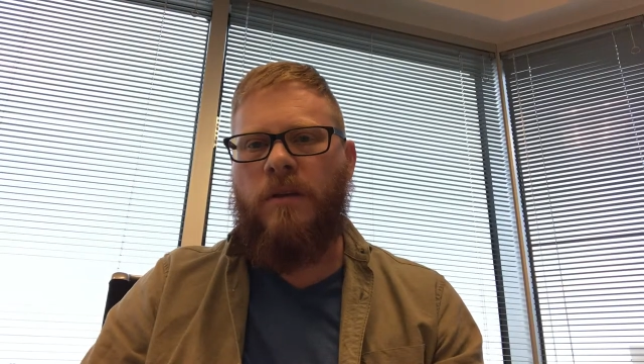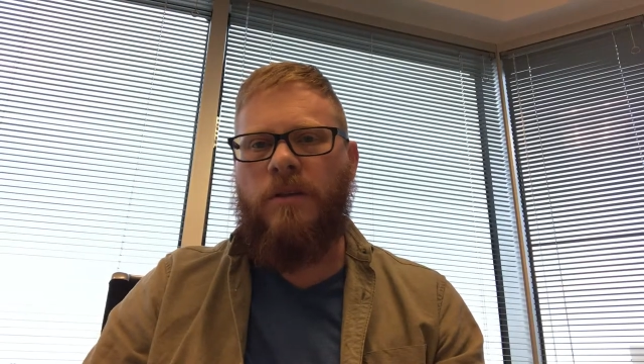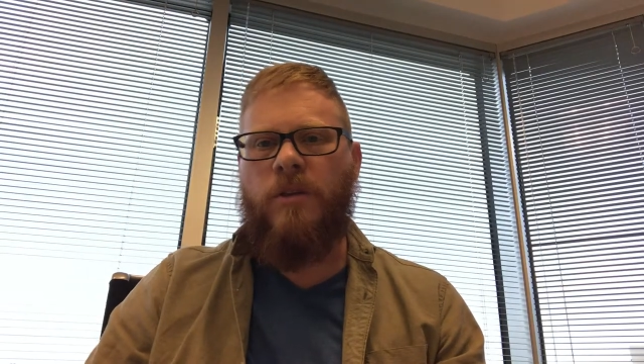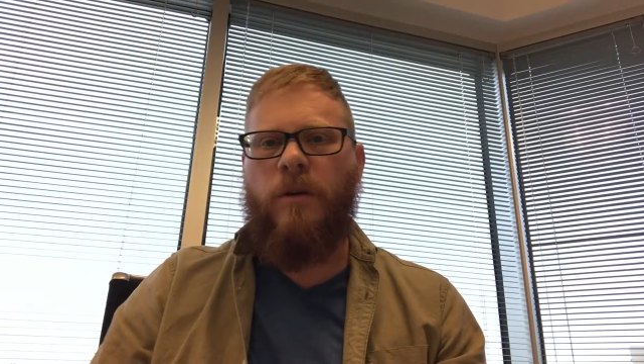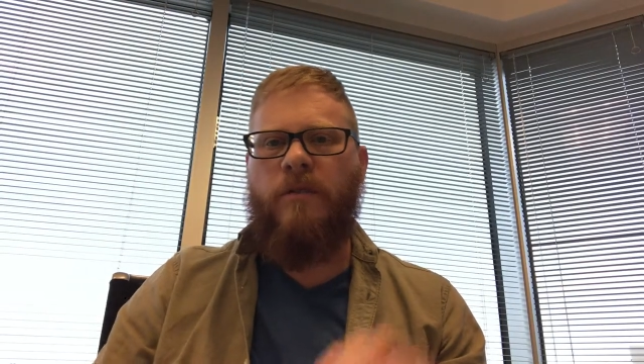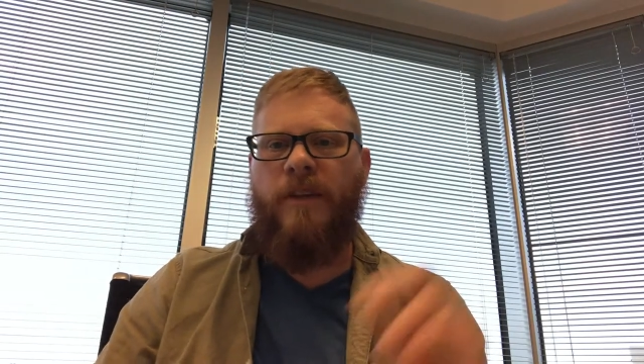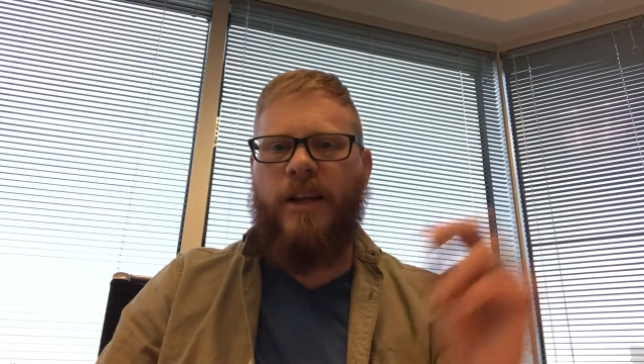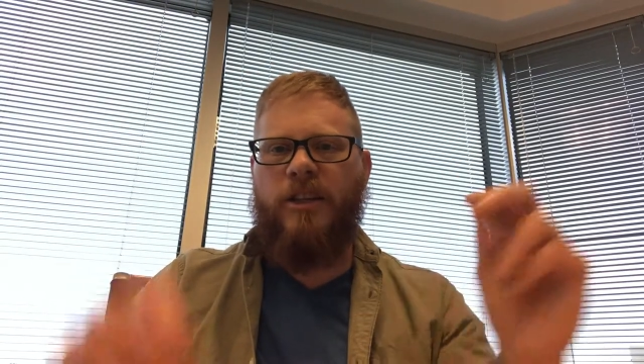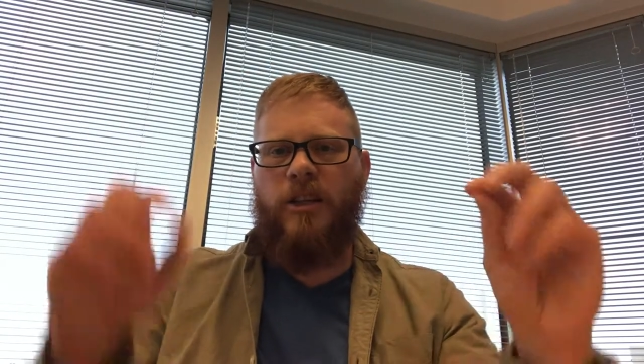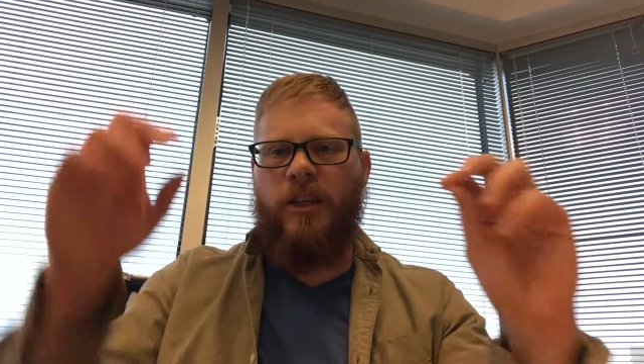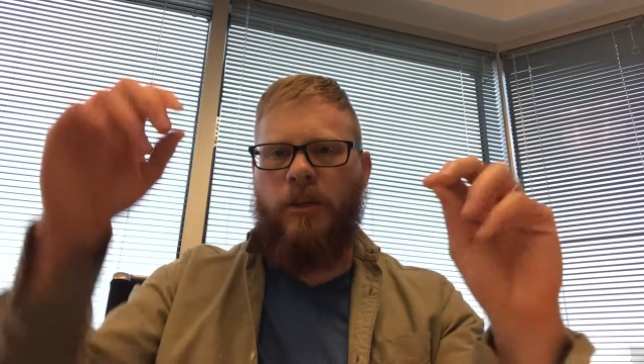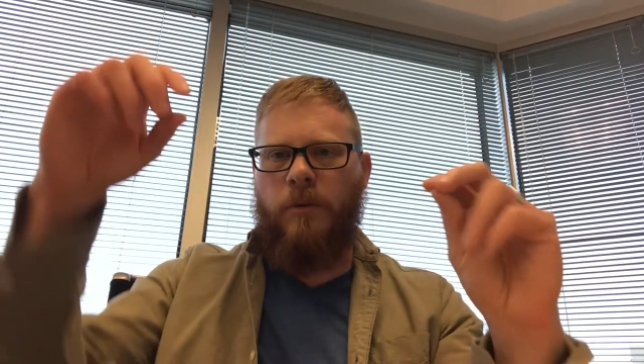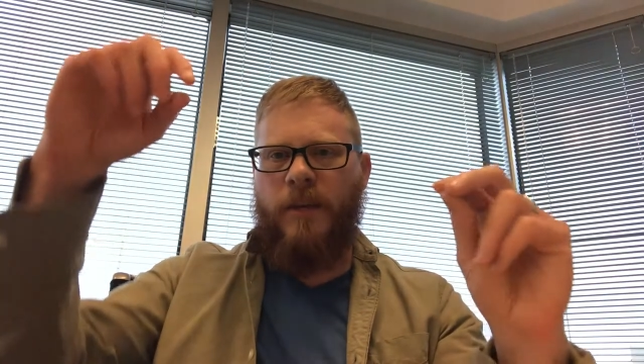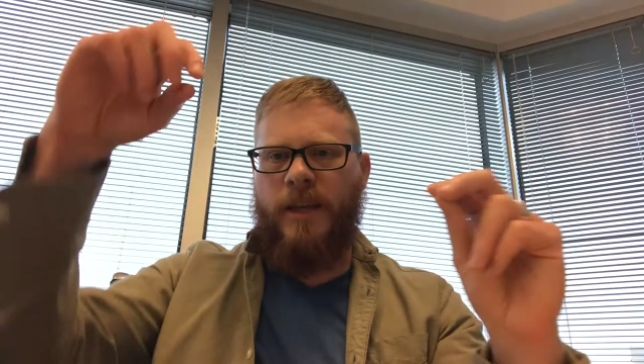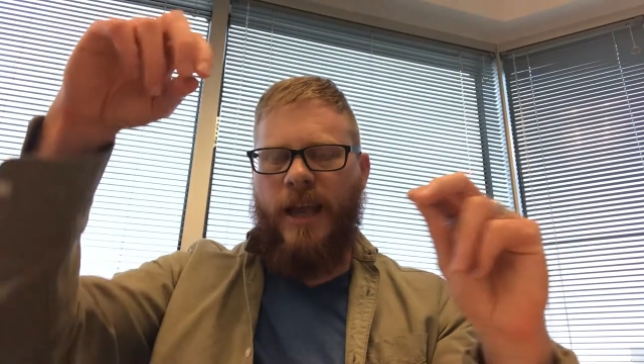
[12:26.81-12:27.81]
So eventually
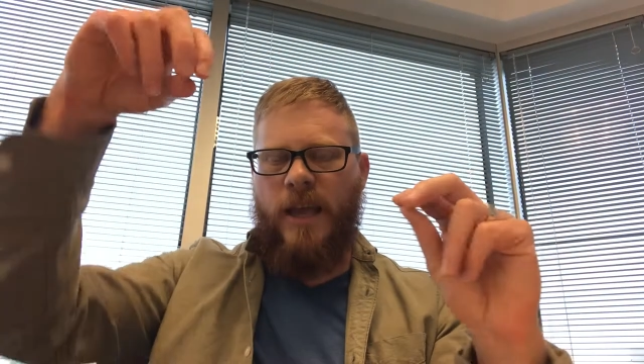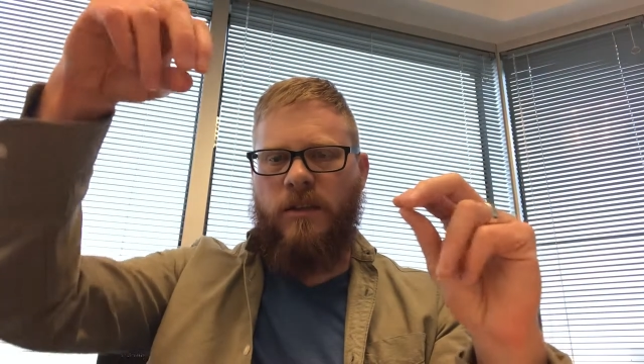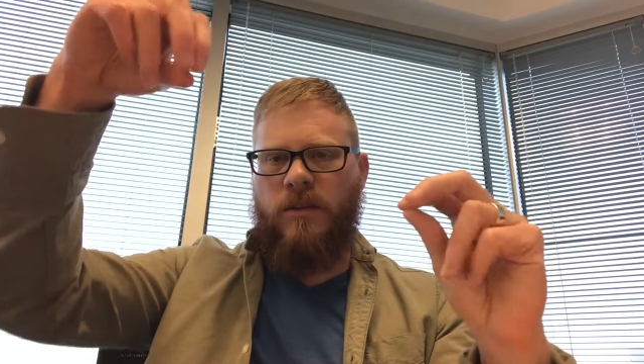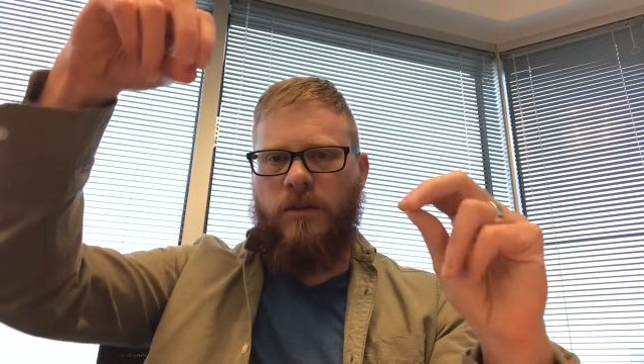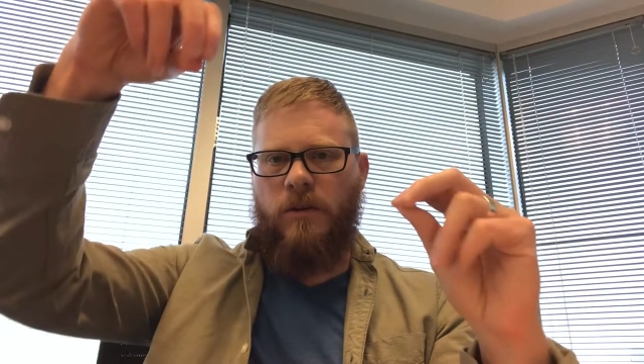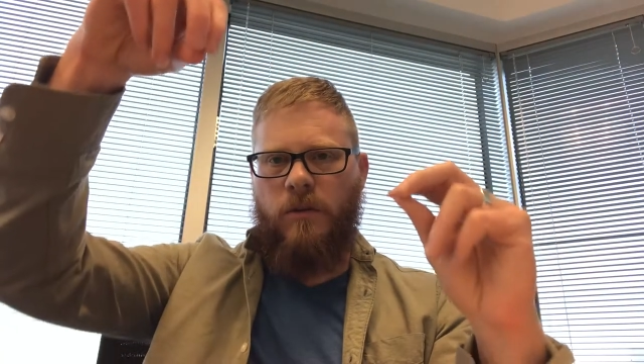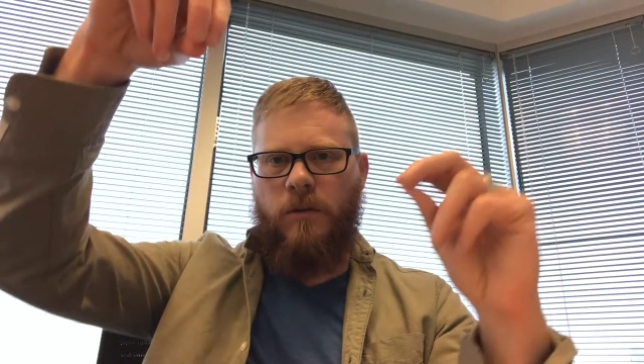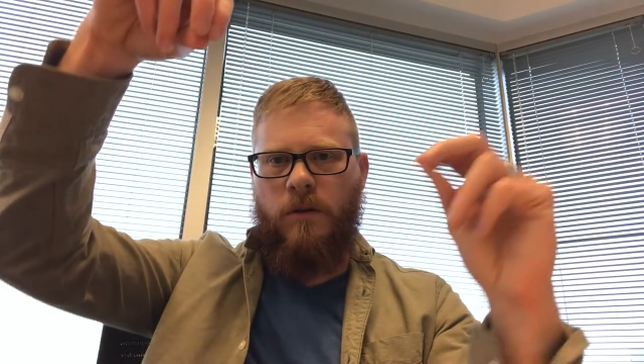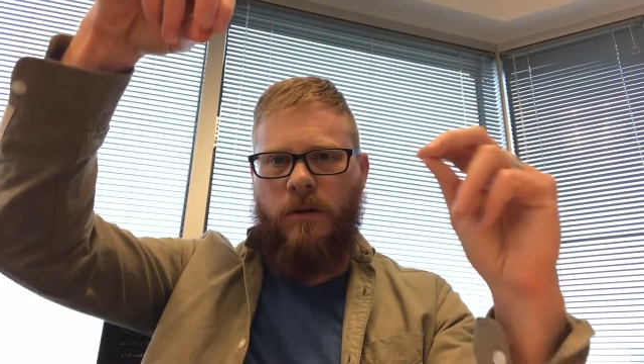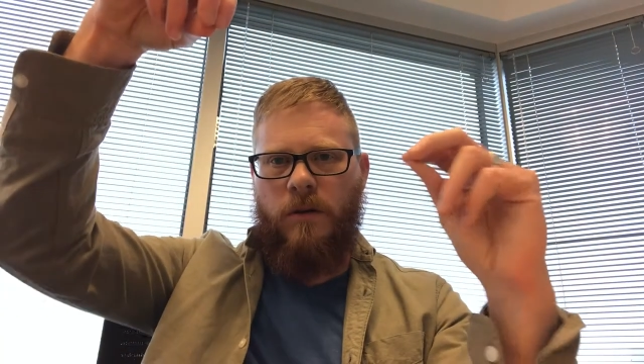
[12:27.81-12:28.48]
you would get to